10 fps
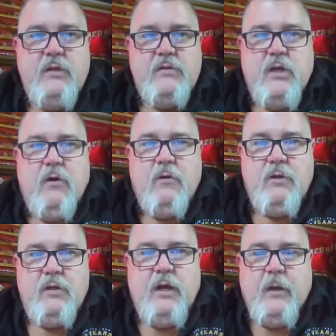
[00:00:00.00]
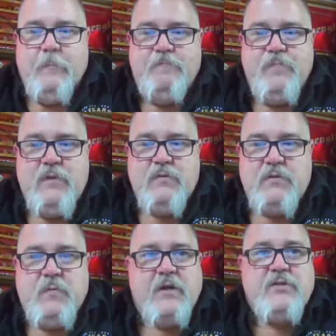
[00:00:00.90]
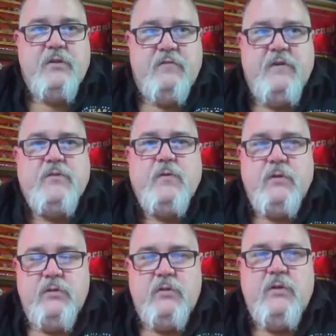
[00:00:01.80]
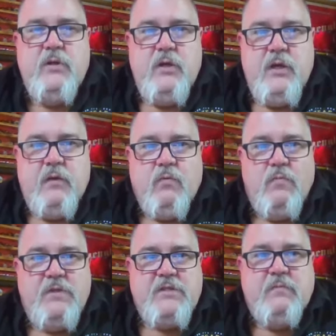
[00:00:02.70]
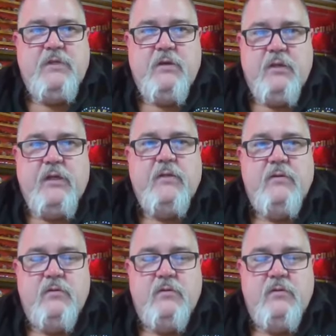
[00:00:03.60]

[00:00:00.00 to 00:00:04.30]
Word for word: So um, he's a special individual, and we'll miss him dearly.